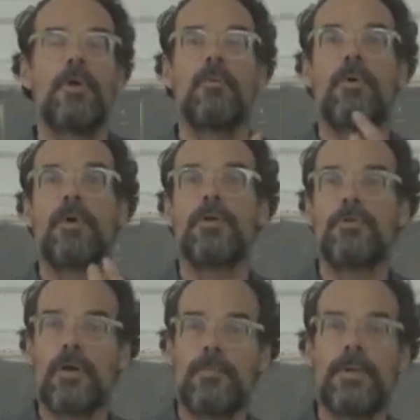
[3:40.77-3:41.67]
We're going to
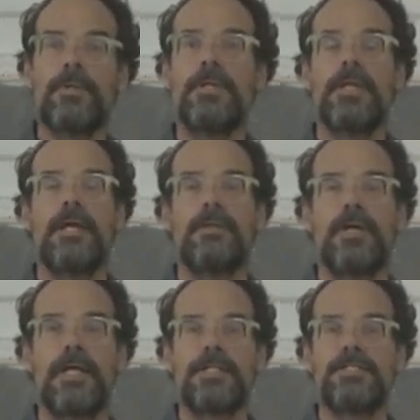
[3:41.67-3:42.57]
talk about the
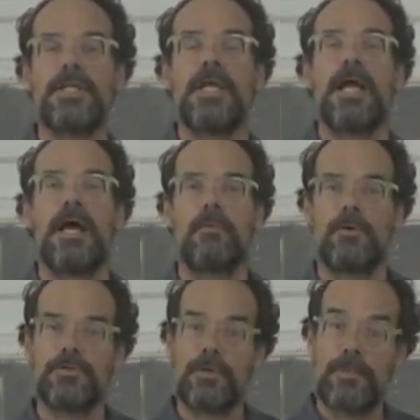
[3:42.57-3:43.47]
Netherlands. I
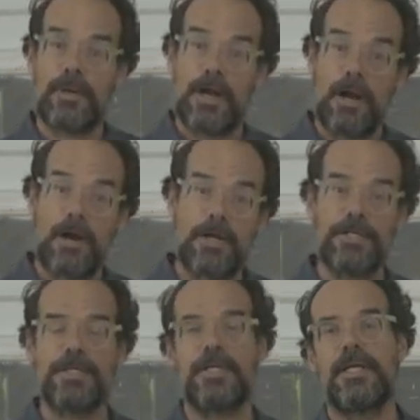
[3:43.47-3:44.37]
want to talk about art
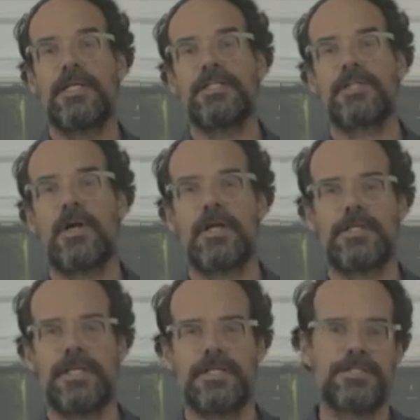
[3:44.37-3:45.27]
in this
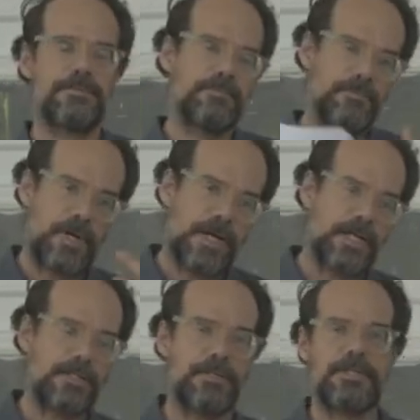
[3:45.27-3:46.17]
context, right
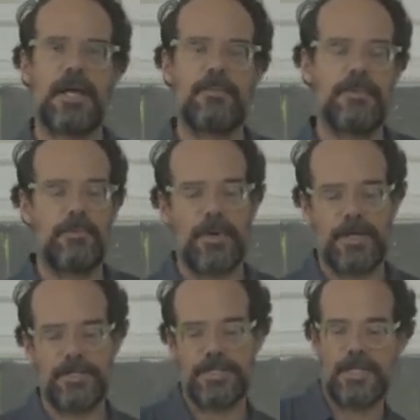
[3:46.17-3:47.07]
at the time of the
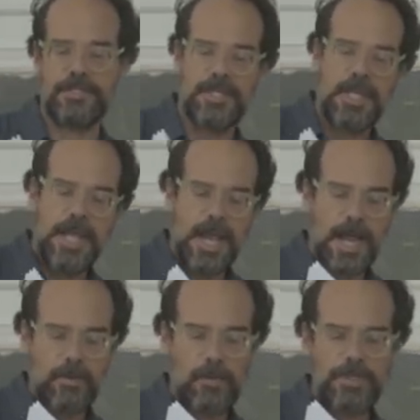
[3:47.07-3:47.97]
Renaissance.
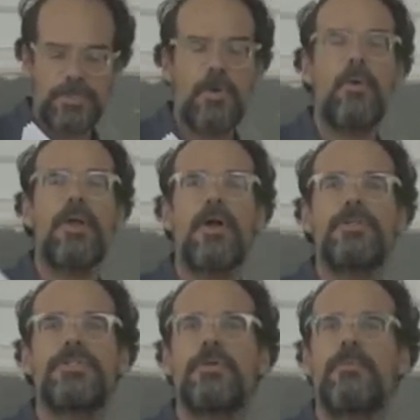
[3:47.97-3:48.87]
And what's going on
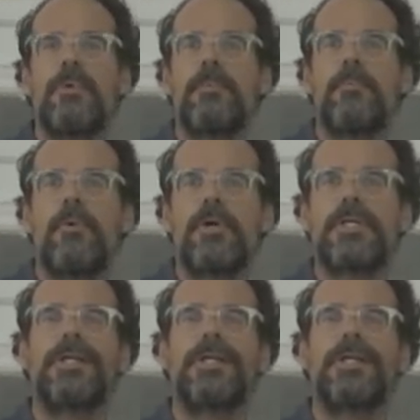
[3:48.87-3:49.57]
super important?